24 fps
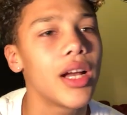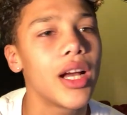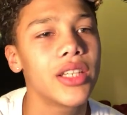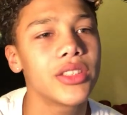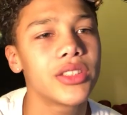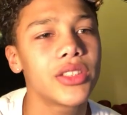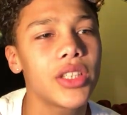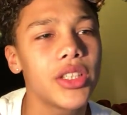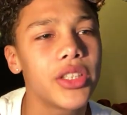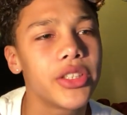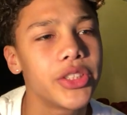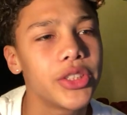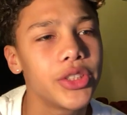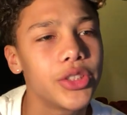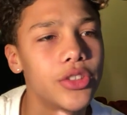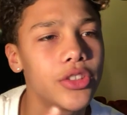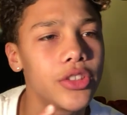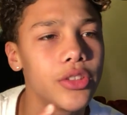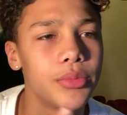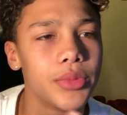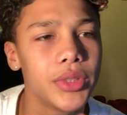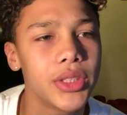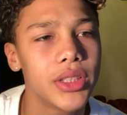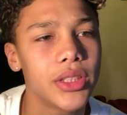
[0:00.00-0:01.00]
I started
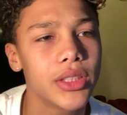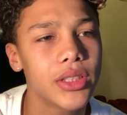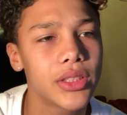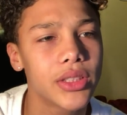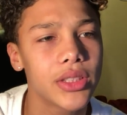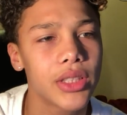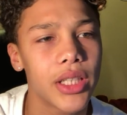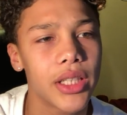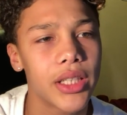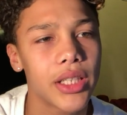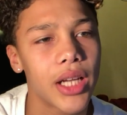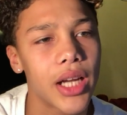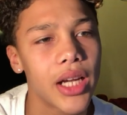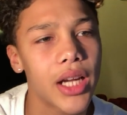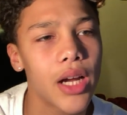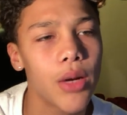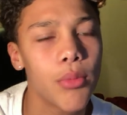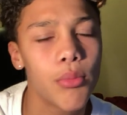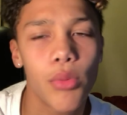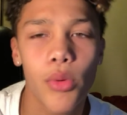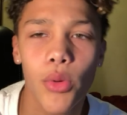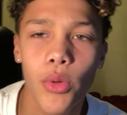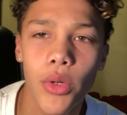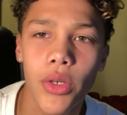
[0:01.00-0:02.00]
YouTube because, like, I
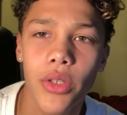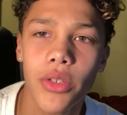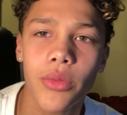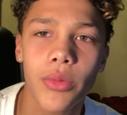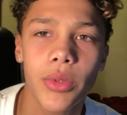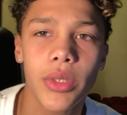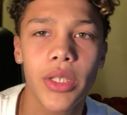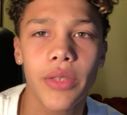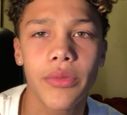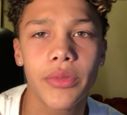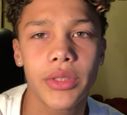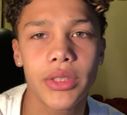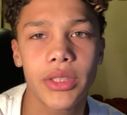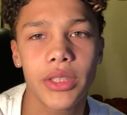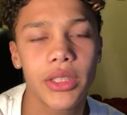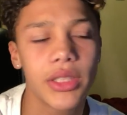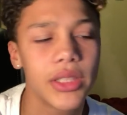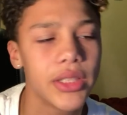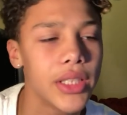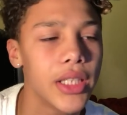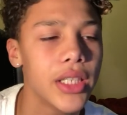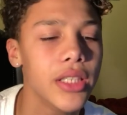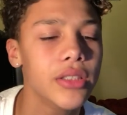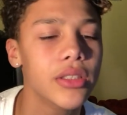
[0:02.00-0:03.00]
got bored or whatever
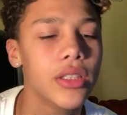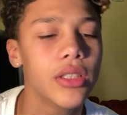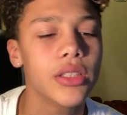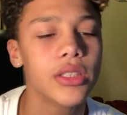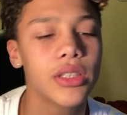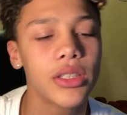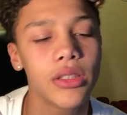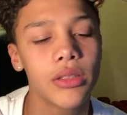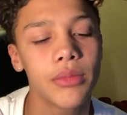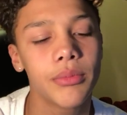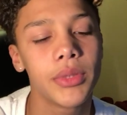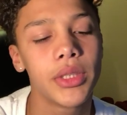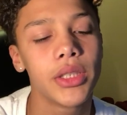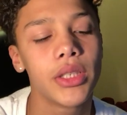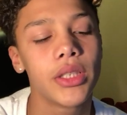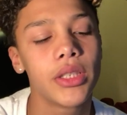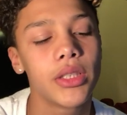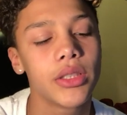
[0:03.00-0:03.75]
sitting in the house all the time.